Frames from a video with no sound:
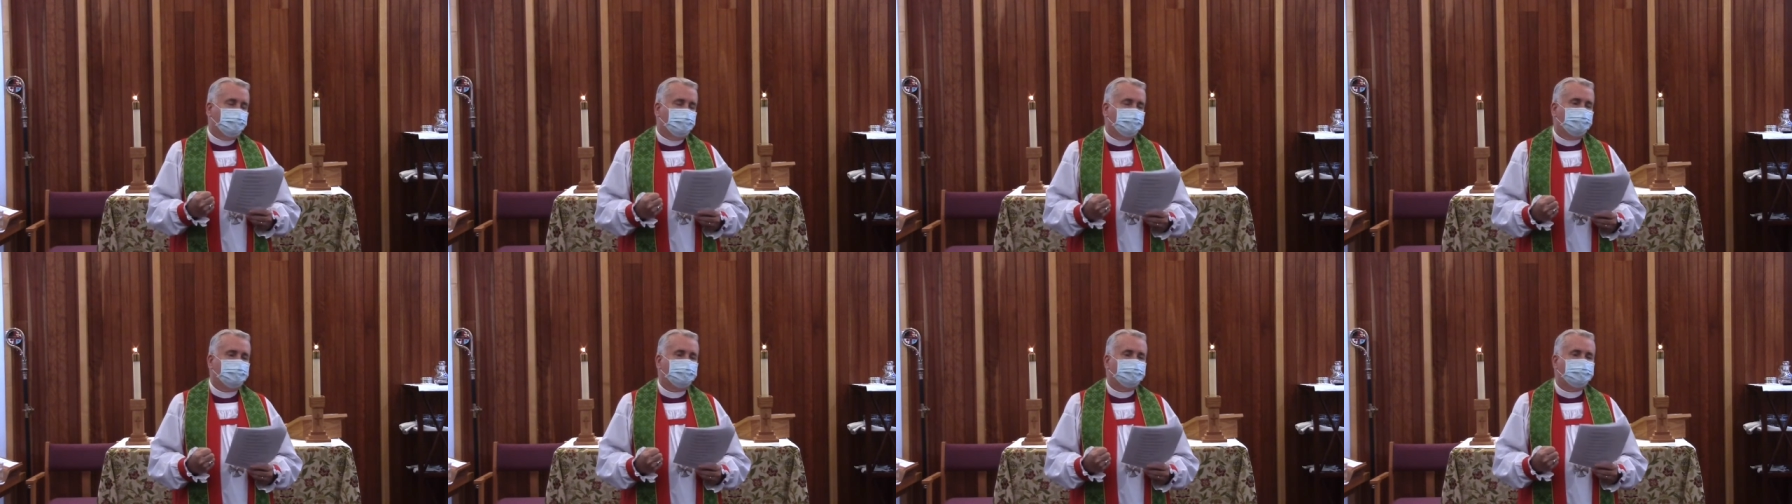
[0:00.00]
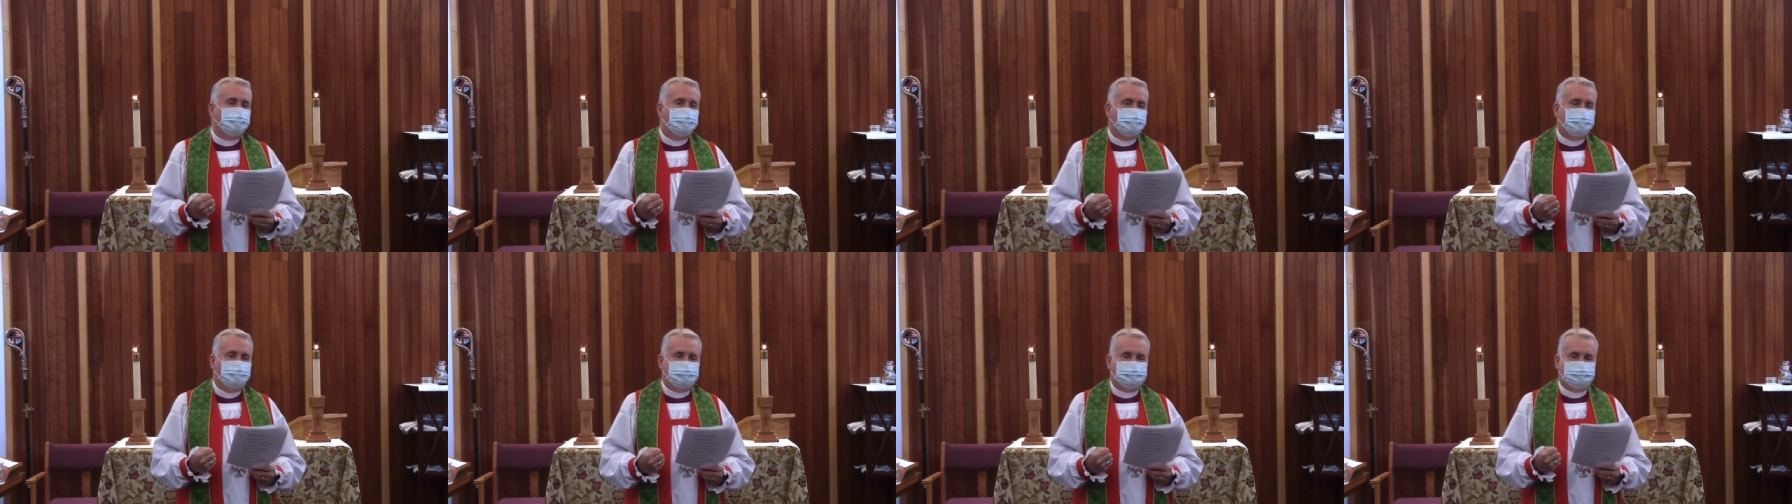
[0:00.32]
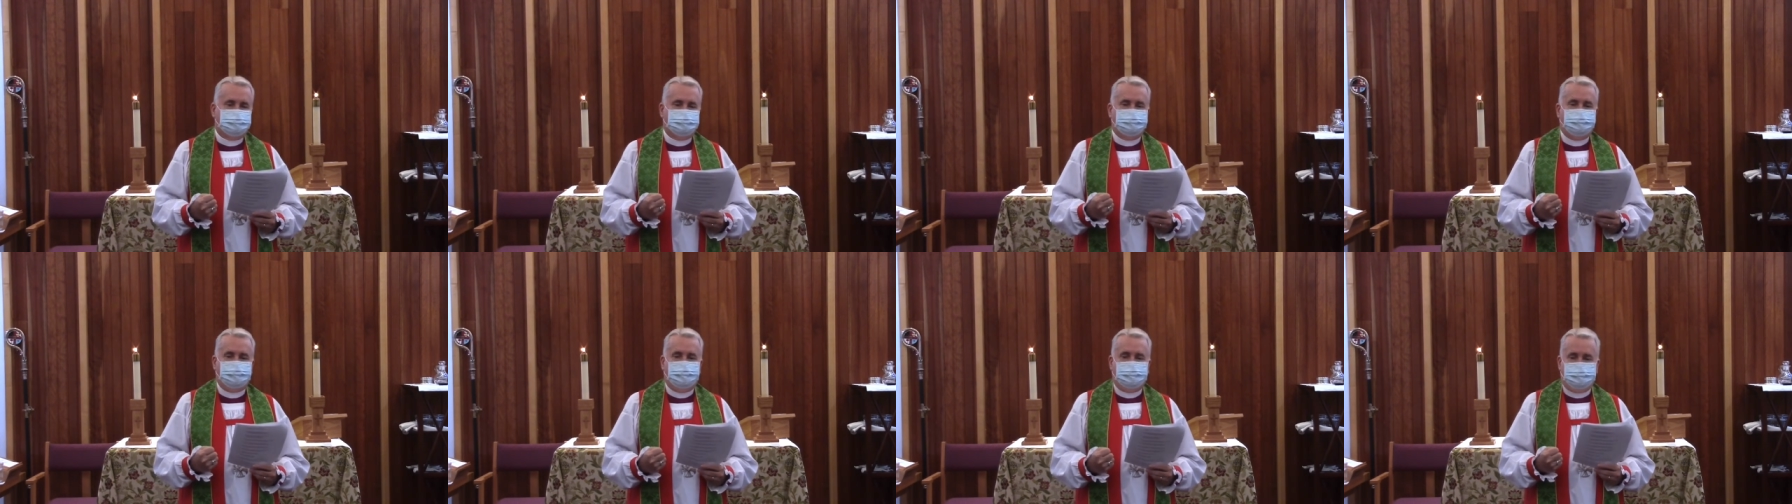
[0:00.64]
own
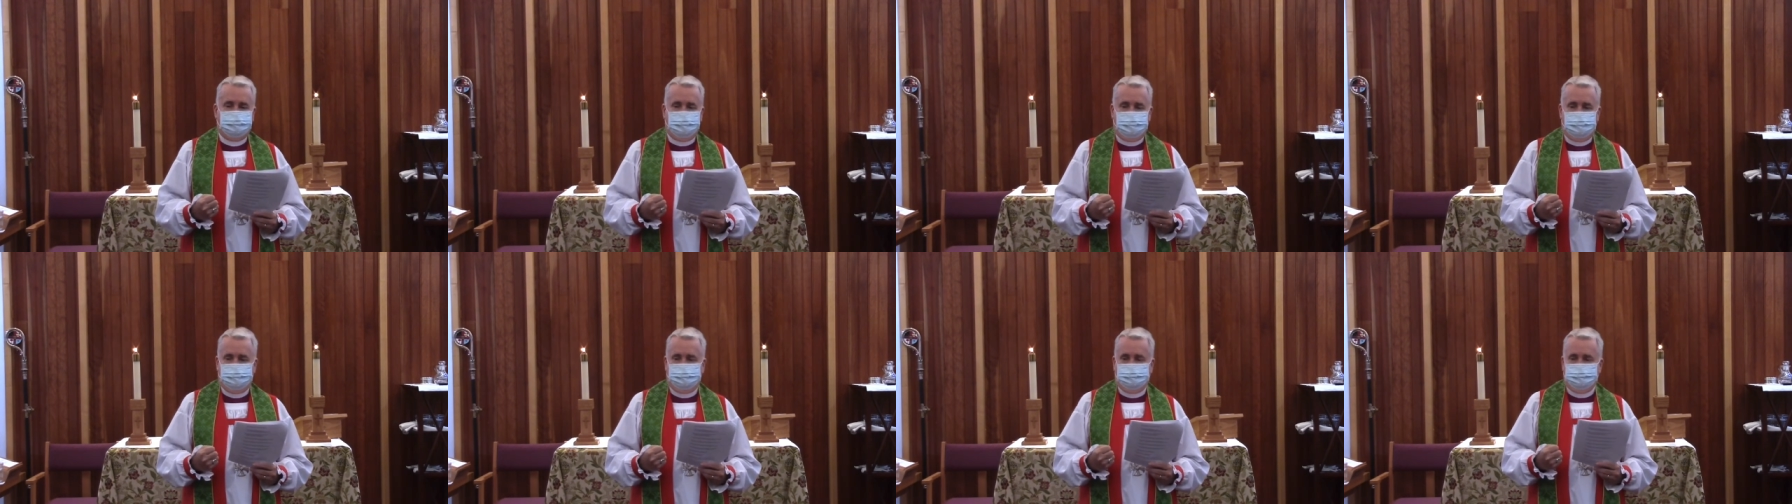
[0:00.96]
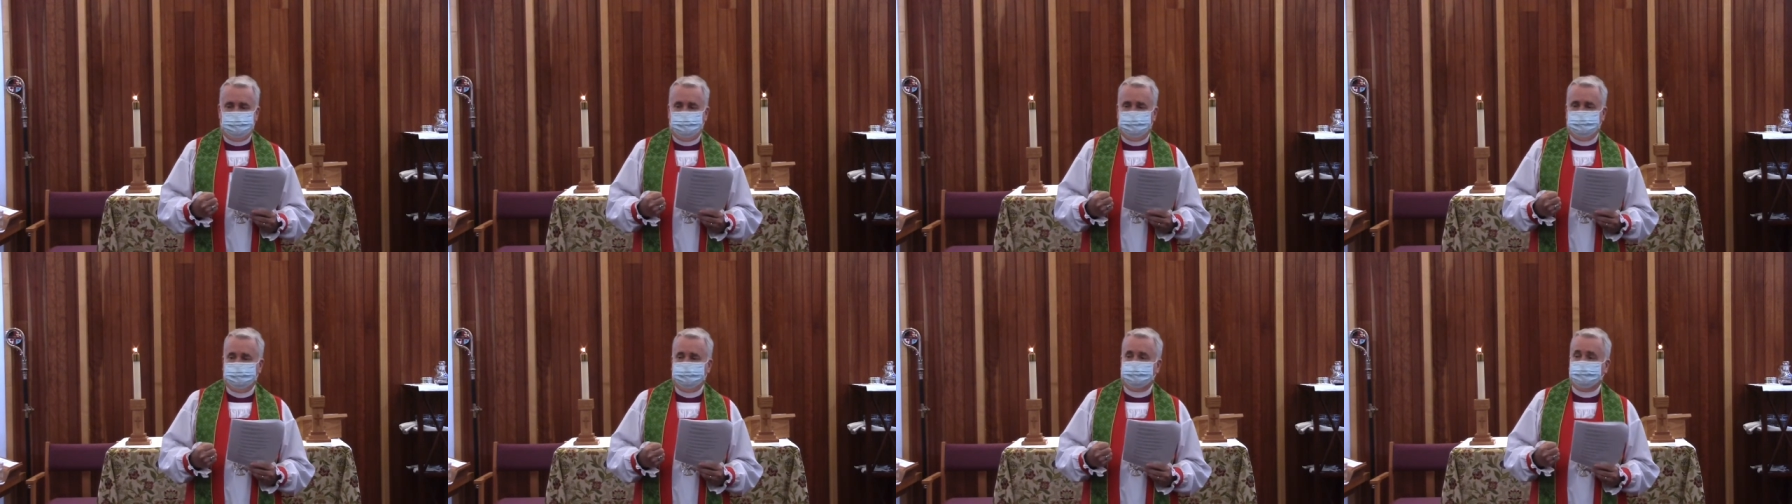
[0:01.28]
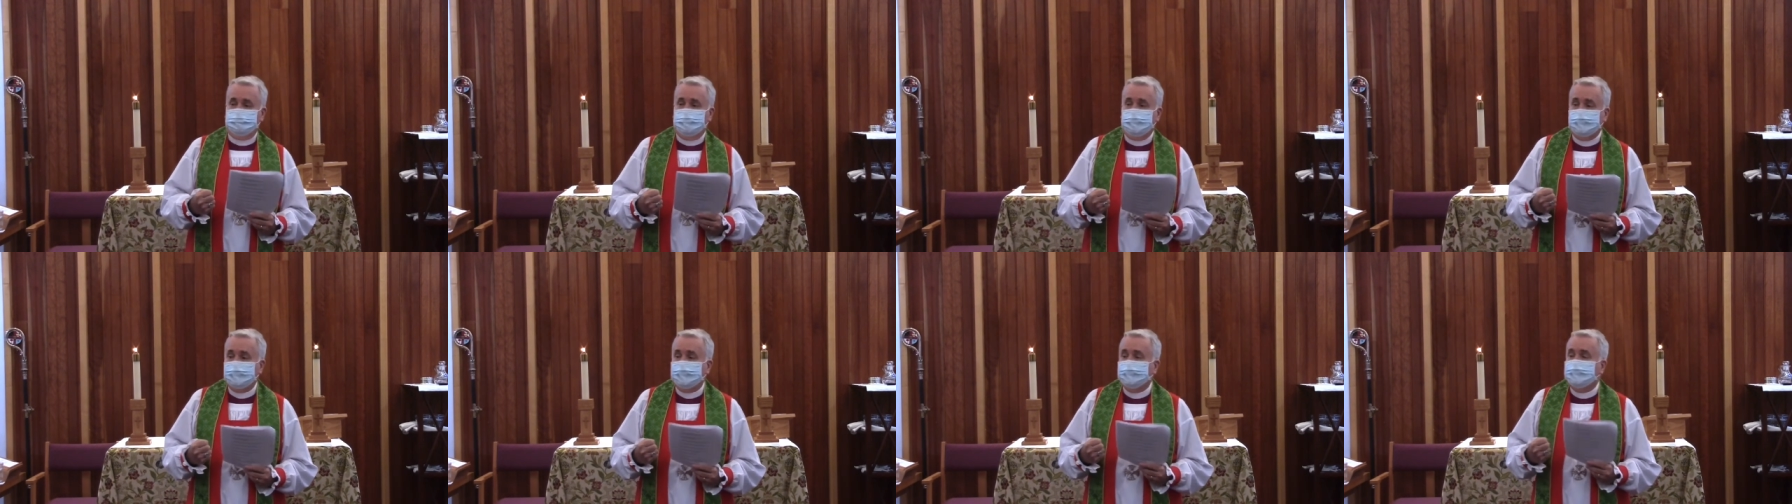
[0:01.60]
expectations
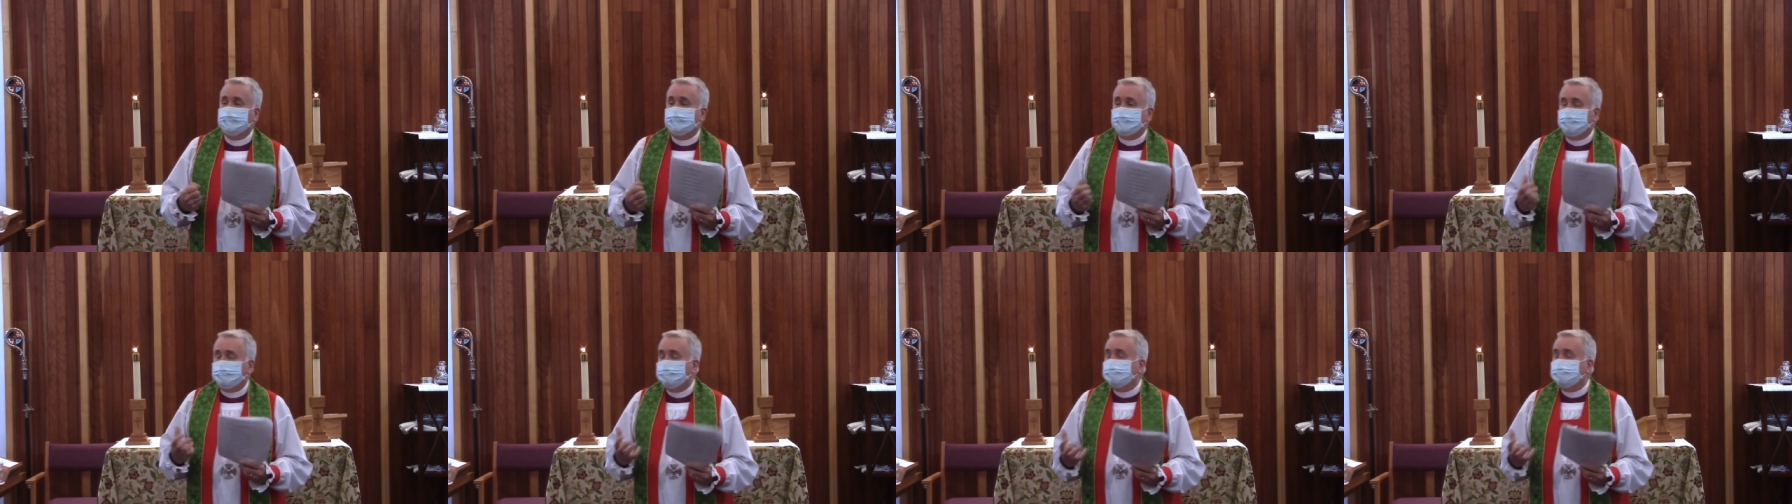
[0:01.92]
or